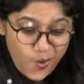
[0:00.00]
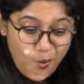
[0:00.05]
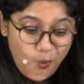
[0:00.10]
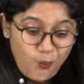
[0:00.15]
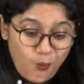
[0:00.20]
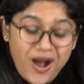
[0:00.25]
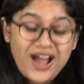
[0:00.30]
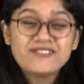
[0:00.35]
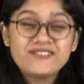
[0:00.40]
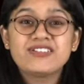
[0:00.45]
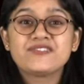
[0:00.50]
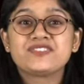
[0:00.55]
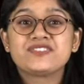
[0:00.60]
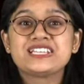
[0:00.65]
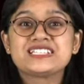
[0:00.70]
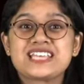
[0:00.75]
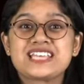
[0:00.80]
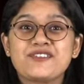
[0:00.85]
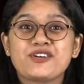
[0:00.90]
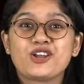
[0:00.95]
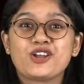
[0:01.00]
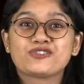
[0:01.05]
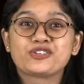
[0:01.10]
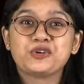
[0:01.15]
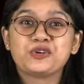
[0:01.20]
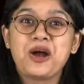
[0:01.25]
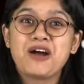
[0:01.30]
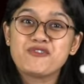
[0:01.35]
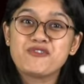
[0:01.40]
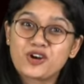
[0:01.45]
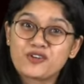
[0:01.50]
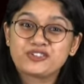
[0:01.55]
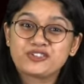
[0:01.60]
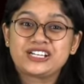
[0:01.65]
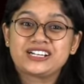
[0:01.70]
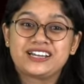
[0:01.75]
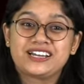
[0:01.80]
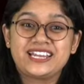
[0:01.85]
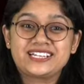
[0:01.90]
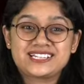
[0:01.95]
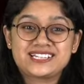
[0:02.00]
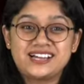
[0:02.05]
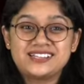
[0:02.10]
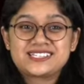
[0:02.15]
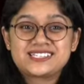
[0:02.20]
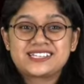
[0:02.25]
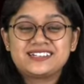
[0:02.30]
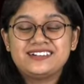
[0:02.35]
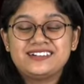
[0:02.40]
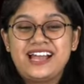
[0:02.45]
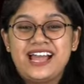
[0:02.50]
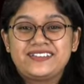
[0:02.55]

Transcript: one fifty-seven of you have voted for the correct answer,